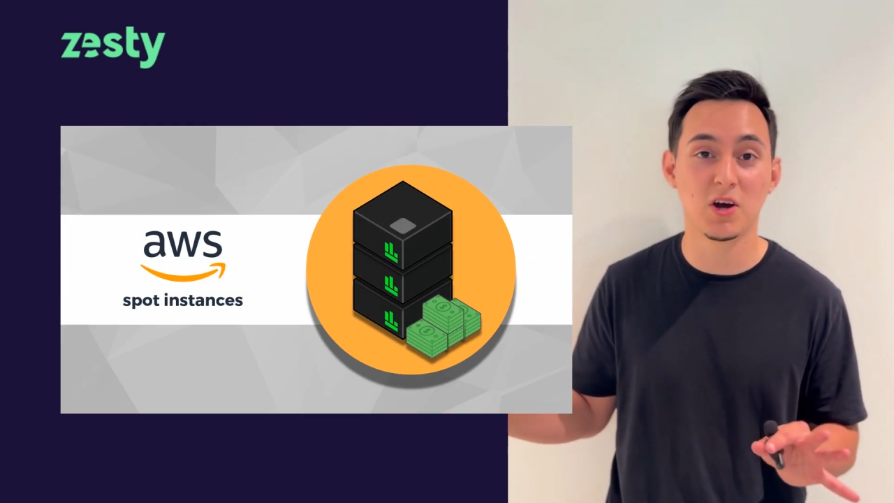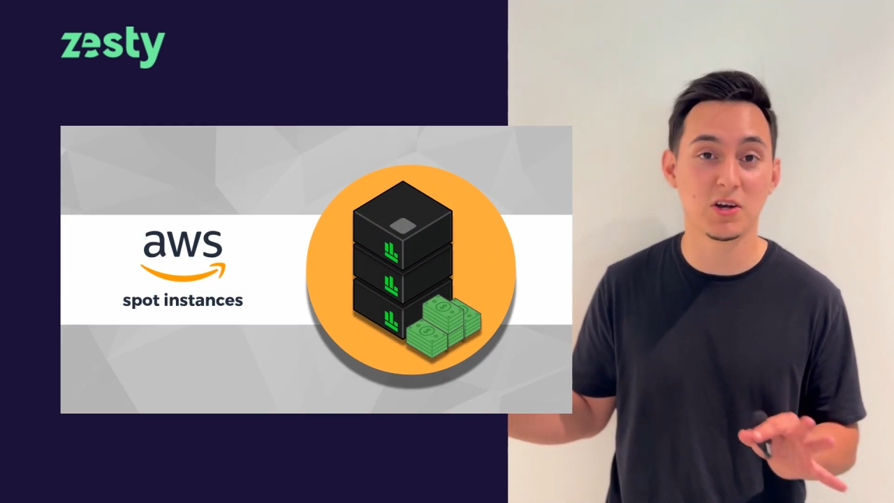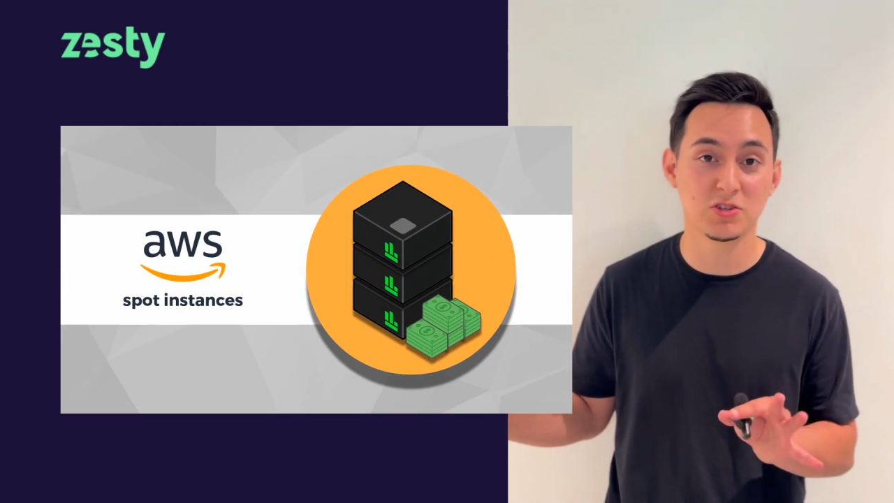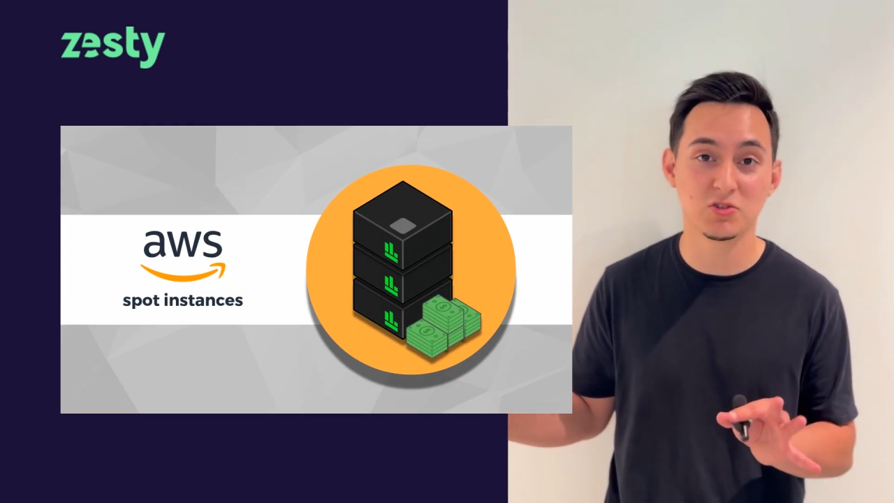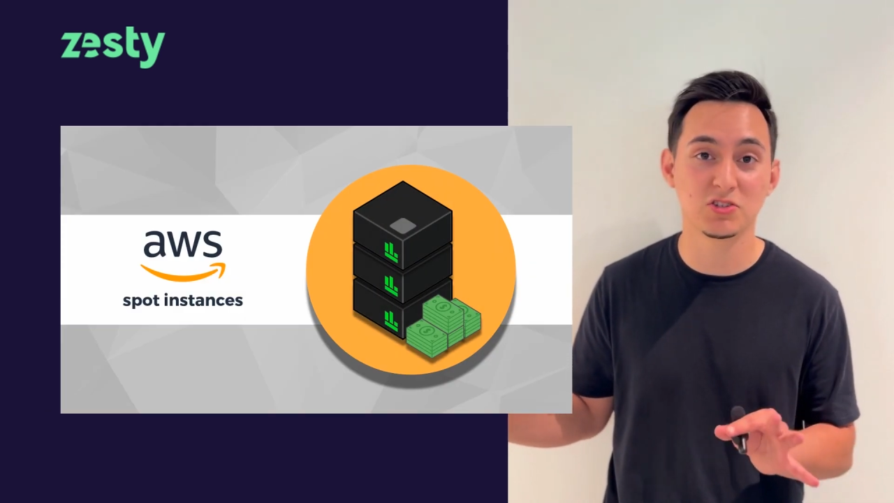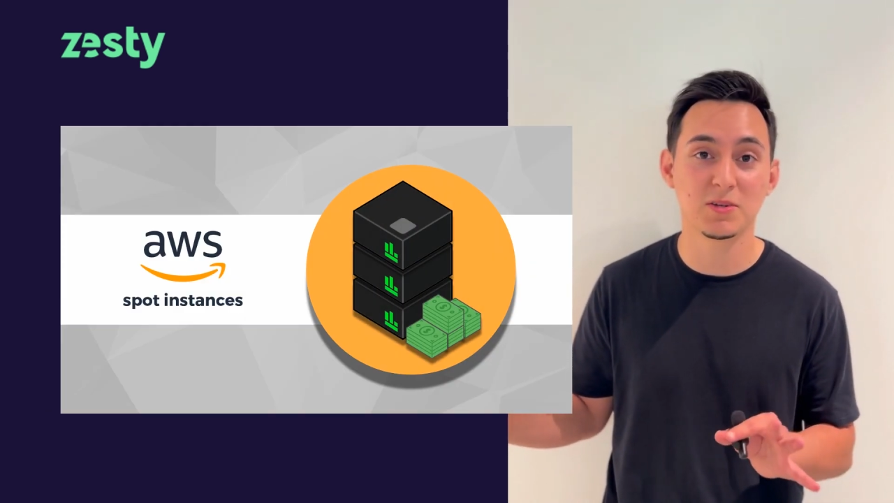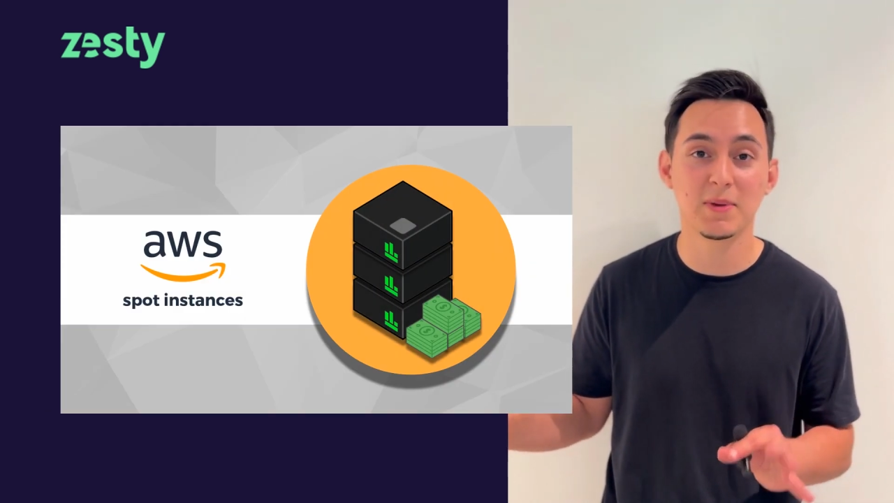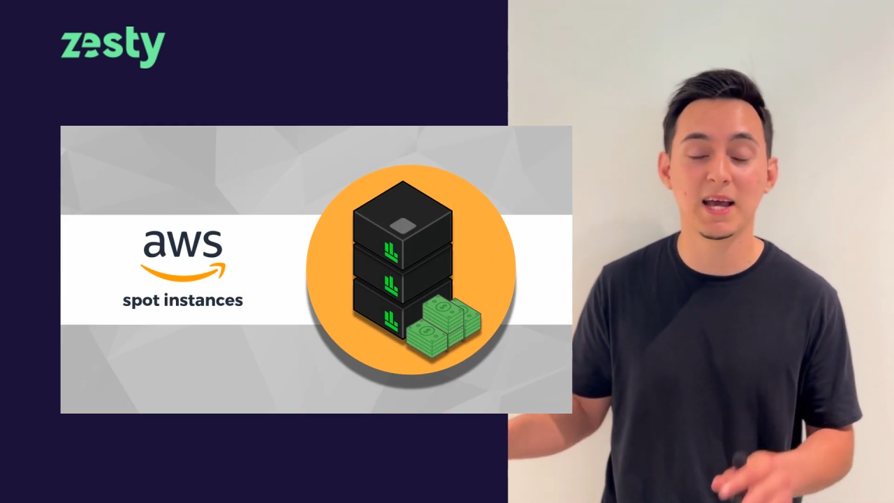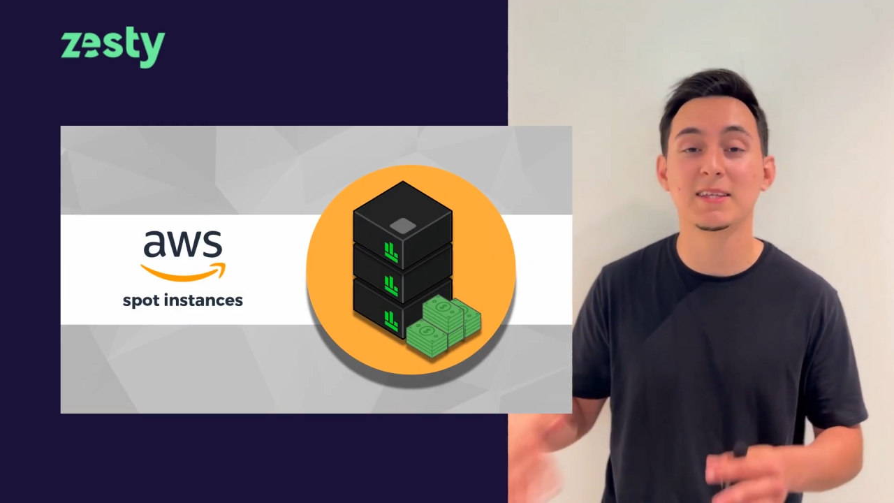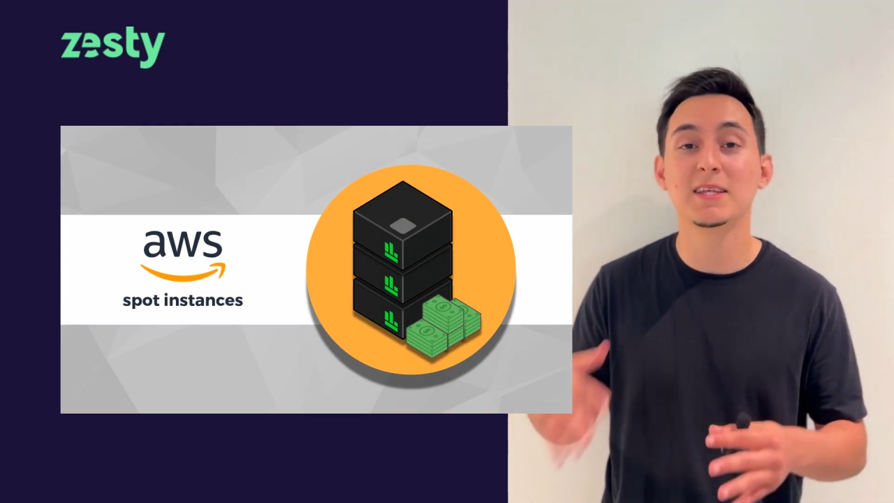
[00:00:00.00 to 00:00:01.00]
unused
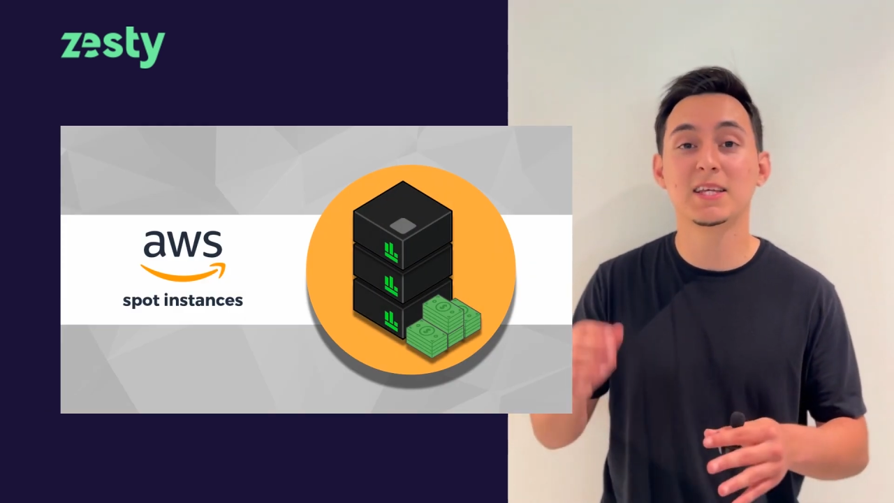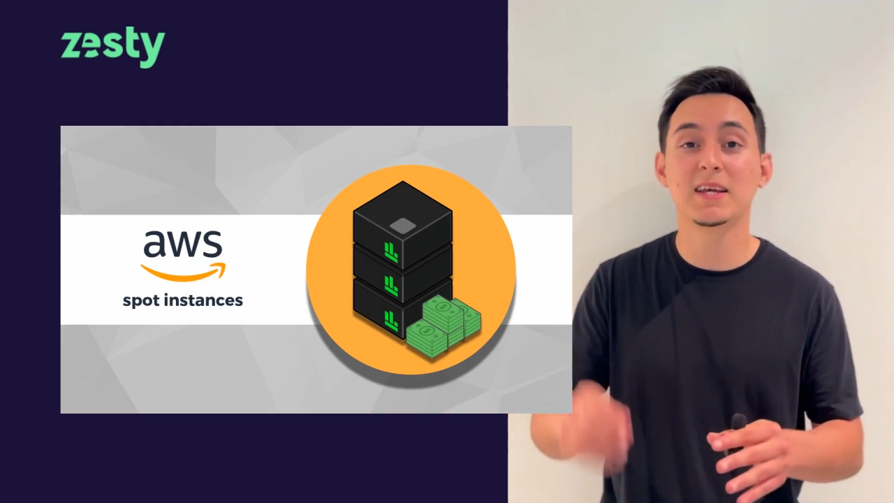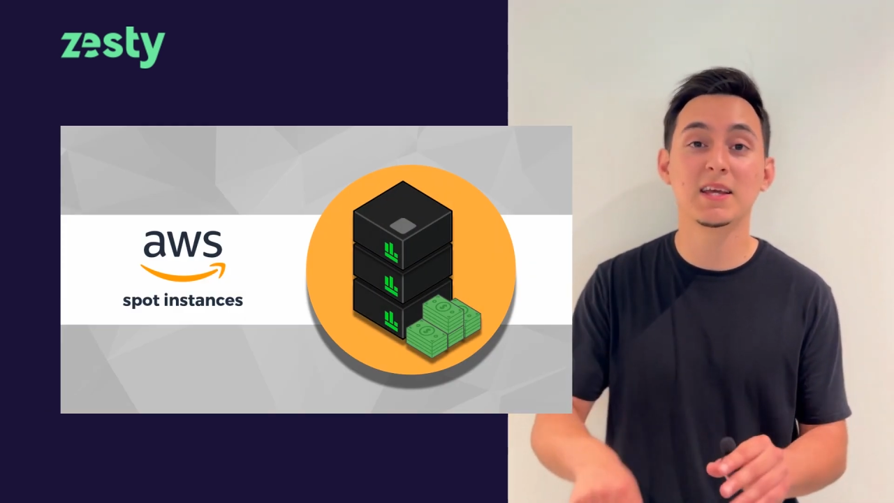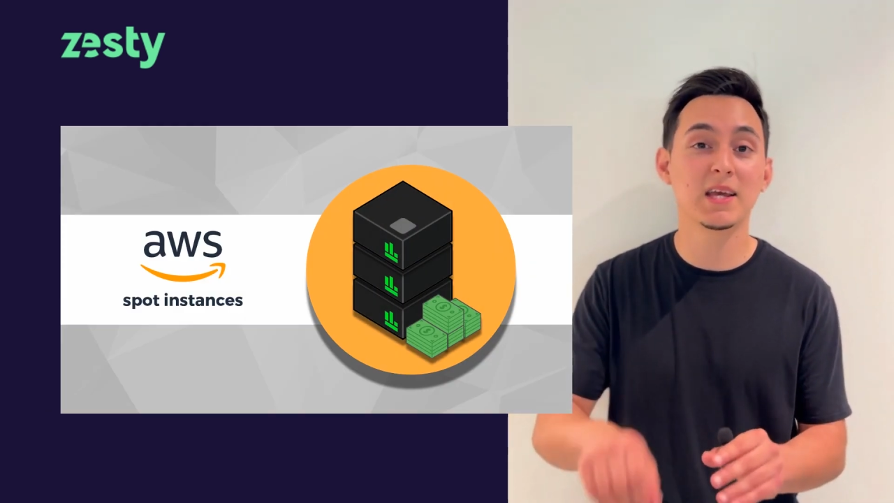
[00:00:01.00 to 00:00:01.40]
capacity